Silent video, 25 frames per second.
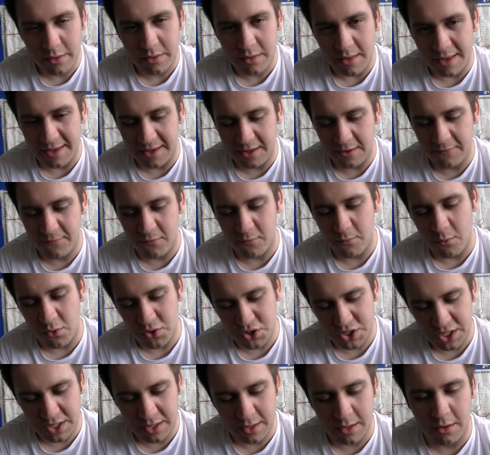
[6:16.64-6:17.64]
Thank you for
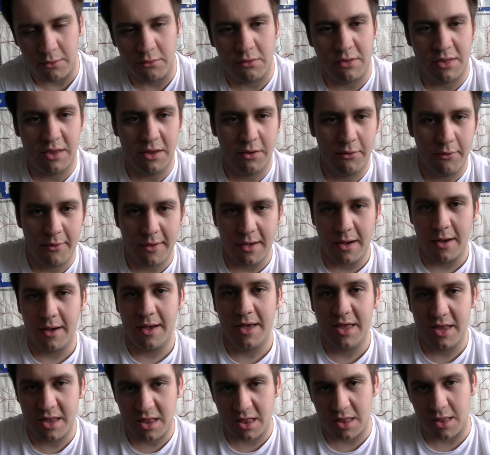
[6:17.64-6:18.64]
watching. I'll see you
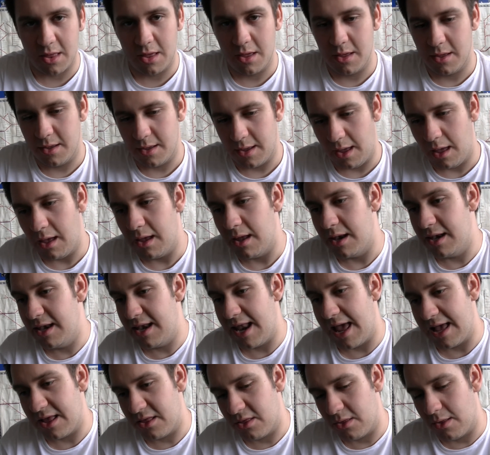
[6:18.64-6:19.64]
guys
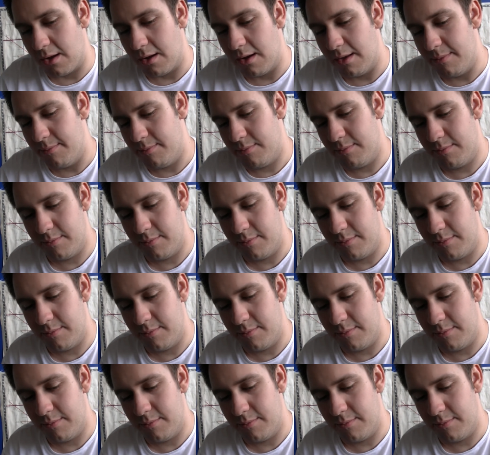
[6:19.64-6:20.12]
next time.